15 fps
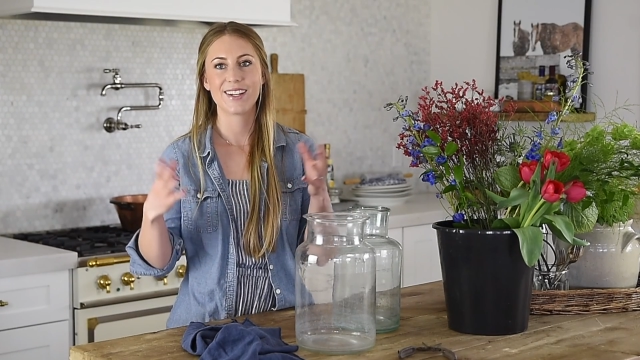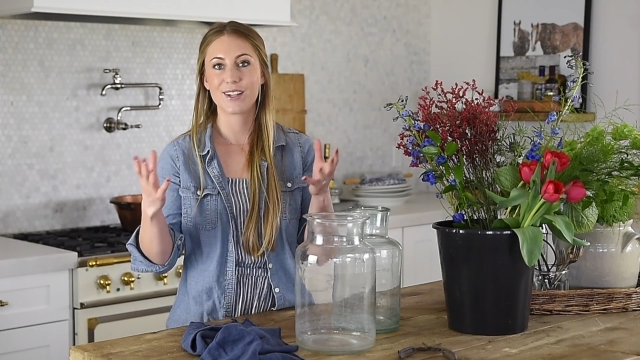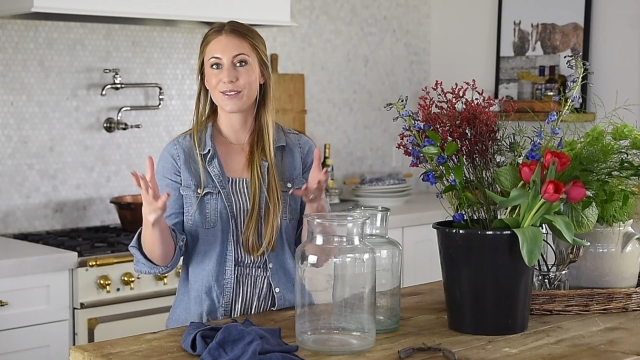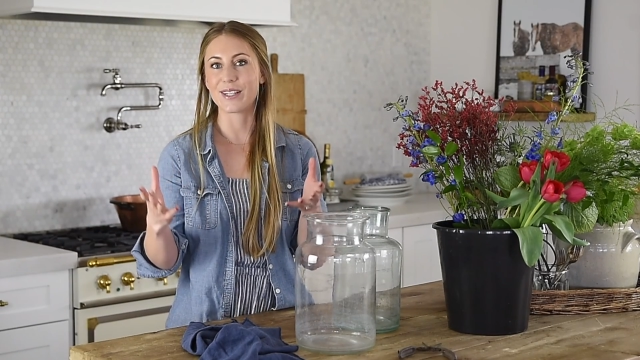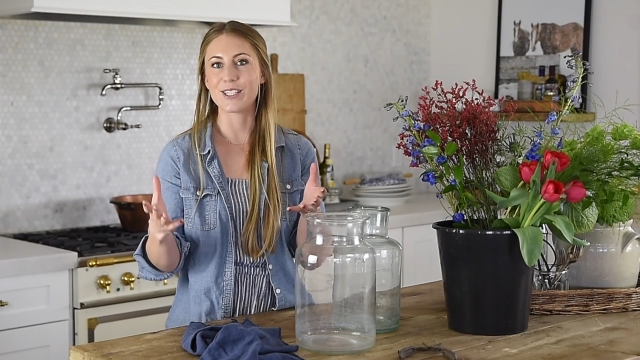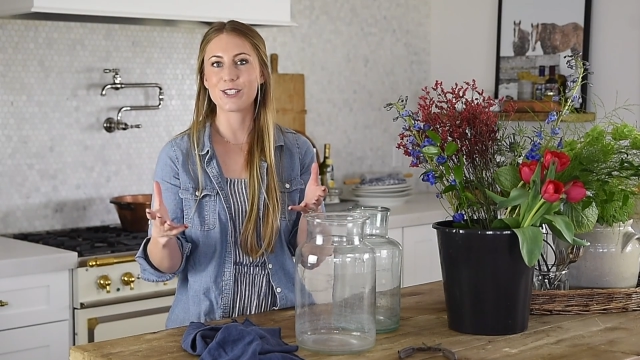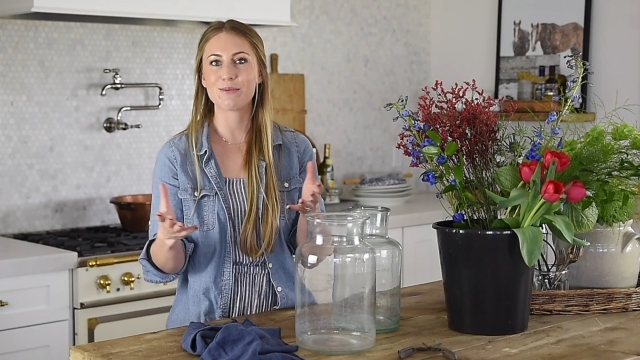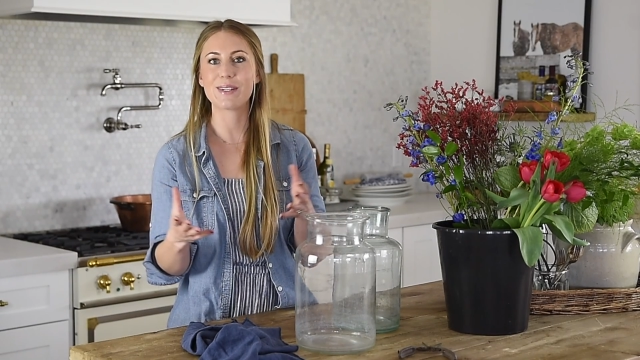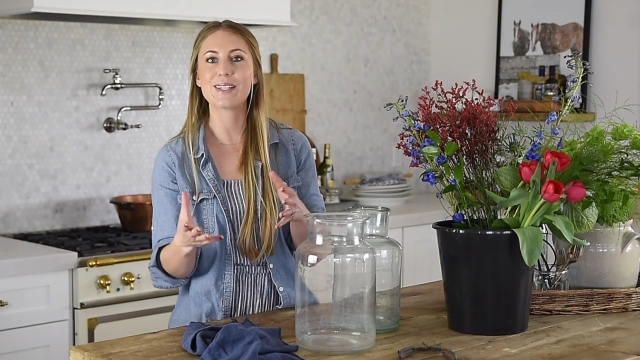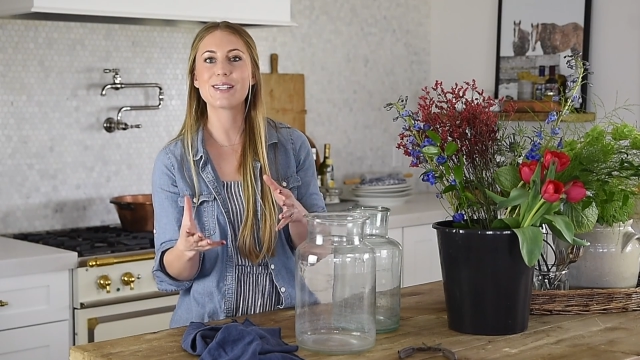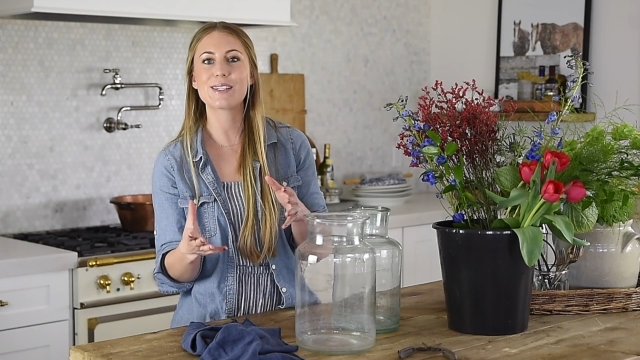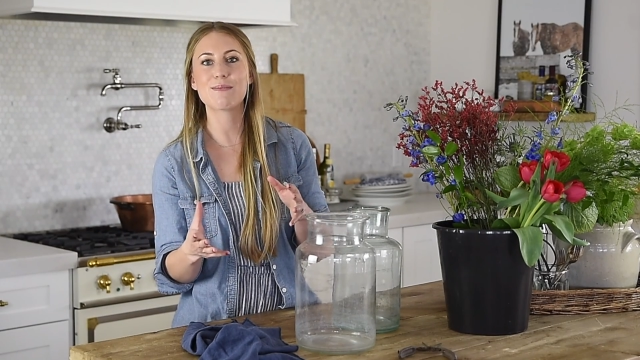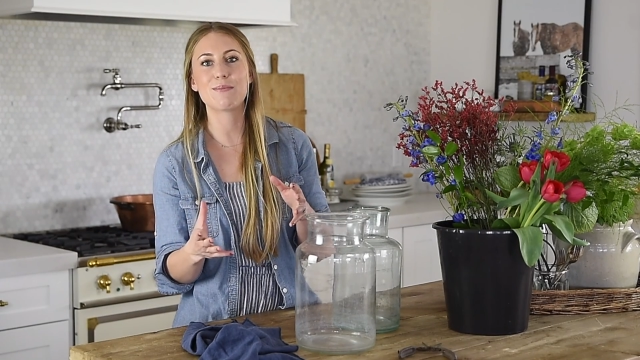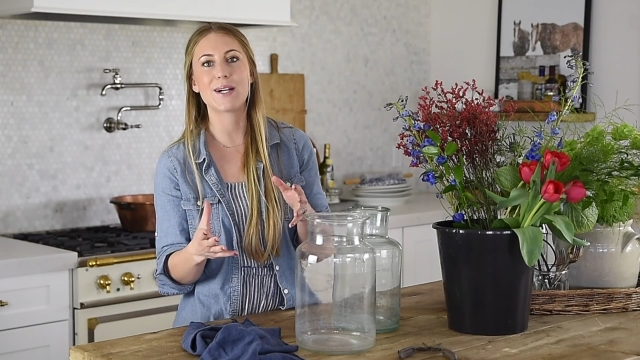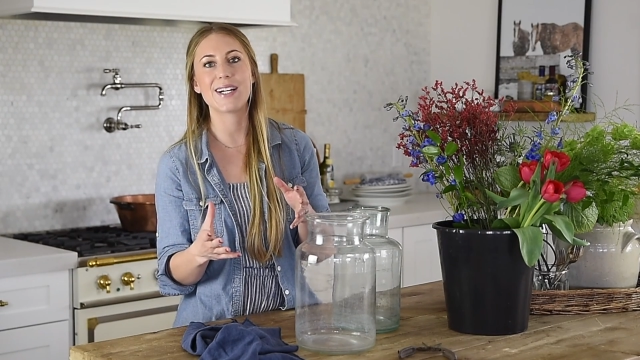
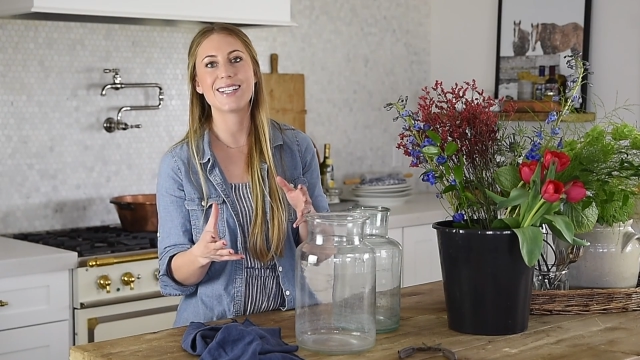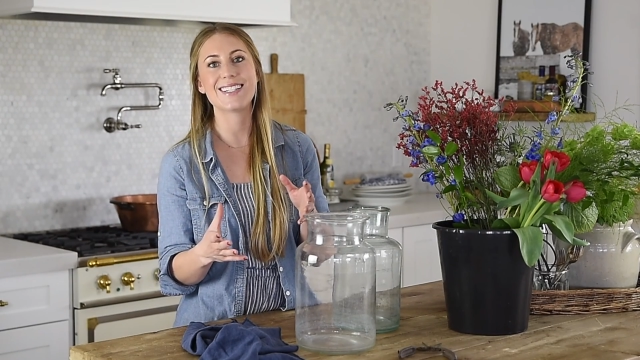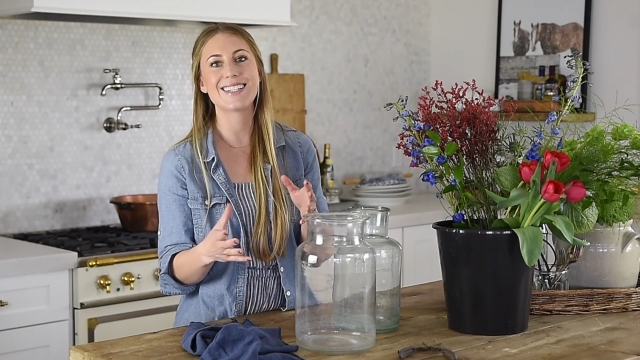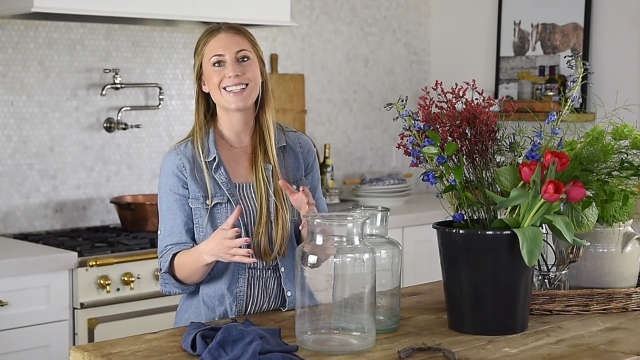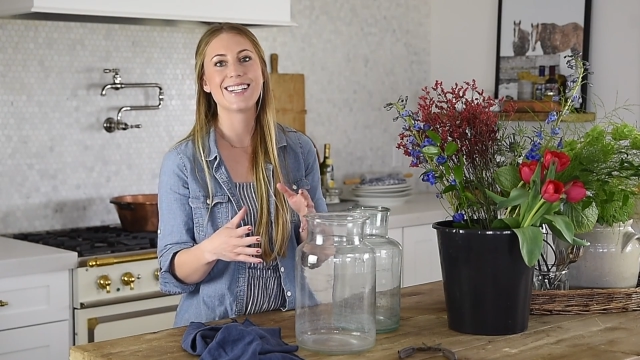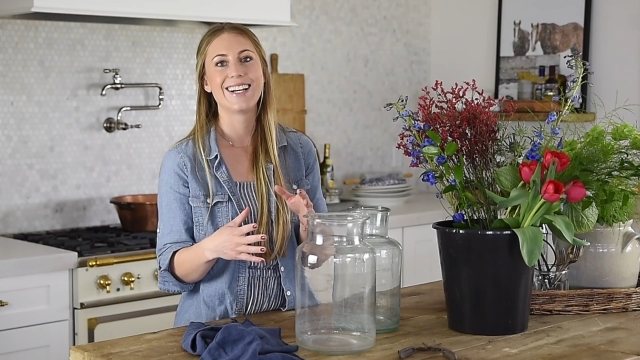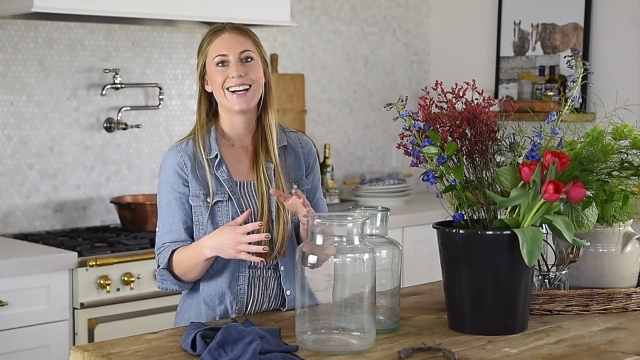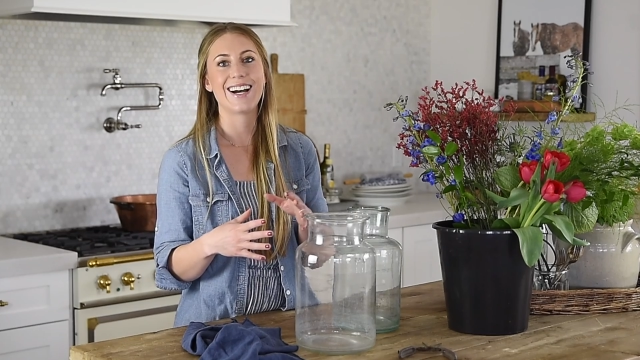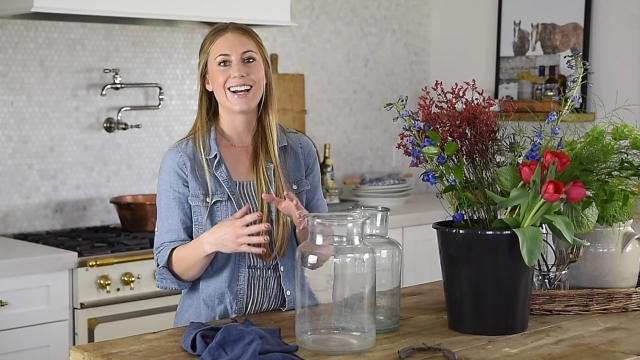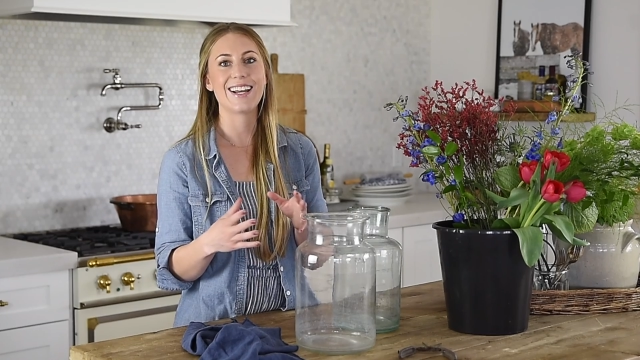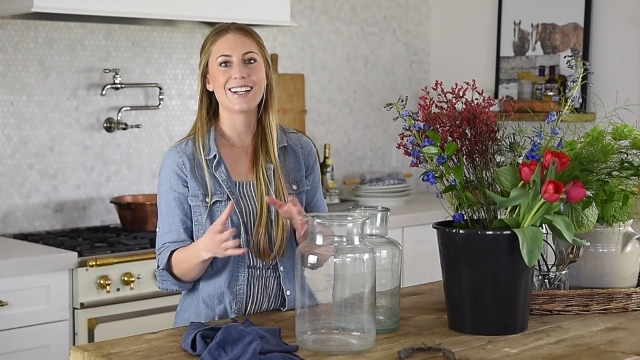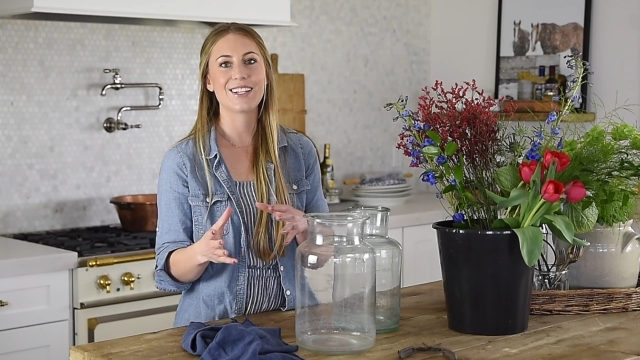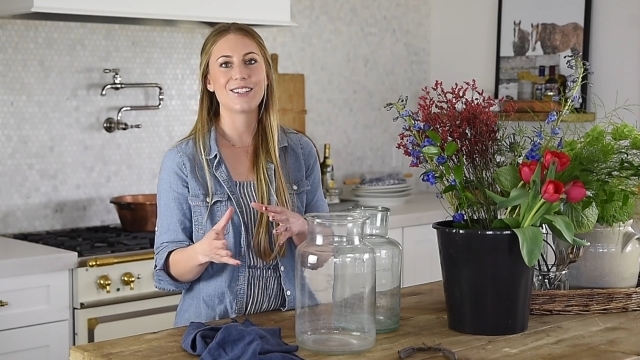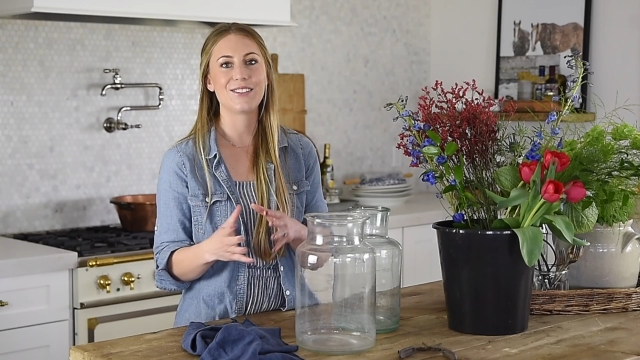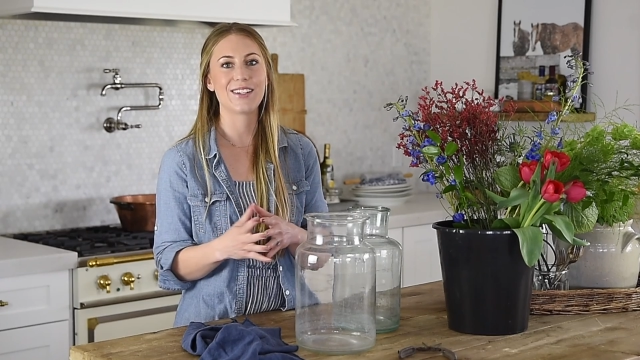arrangements, but
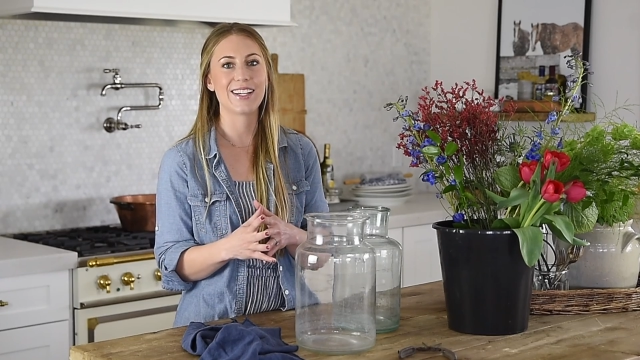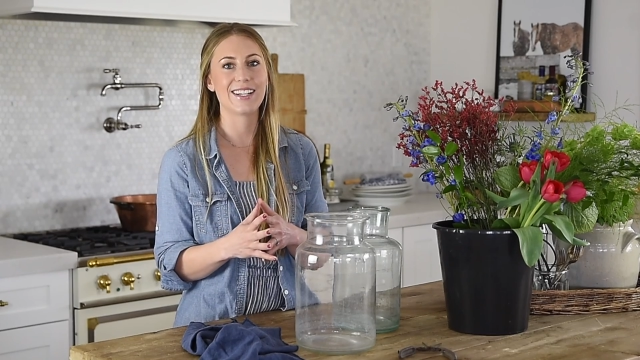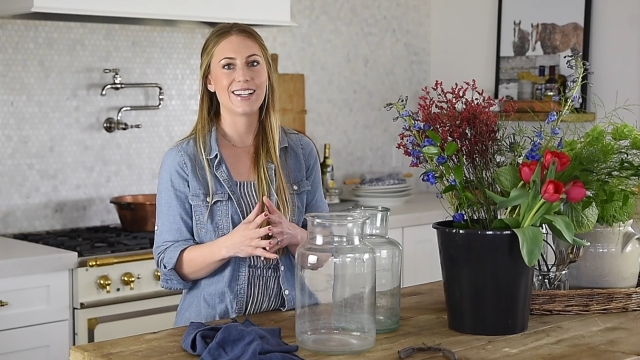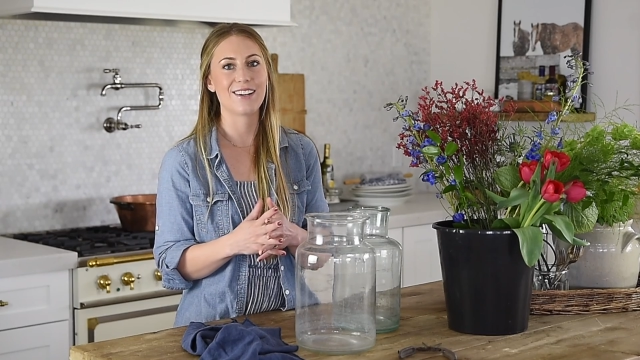I go in